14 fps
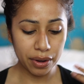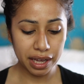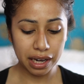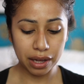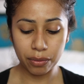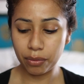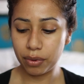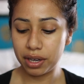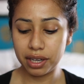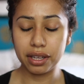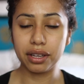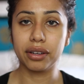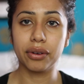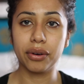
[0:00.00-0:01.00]
and I wanted
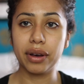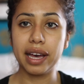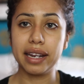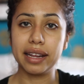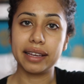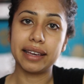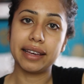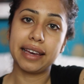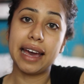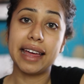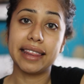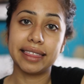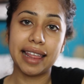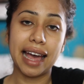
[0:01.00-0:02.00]
to go ahead and
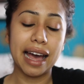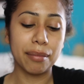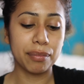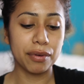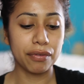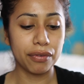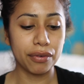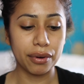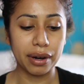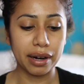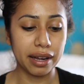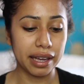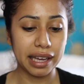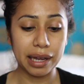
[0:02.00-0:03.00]
get that
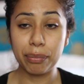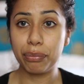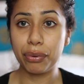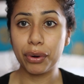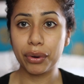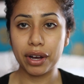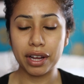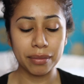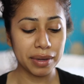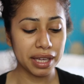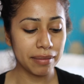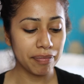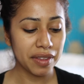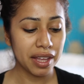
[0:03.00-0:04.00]
before it broke on
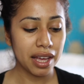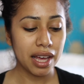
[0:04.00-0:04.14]
me.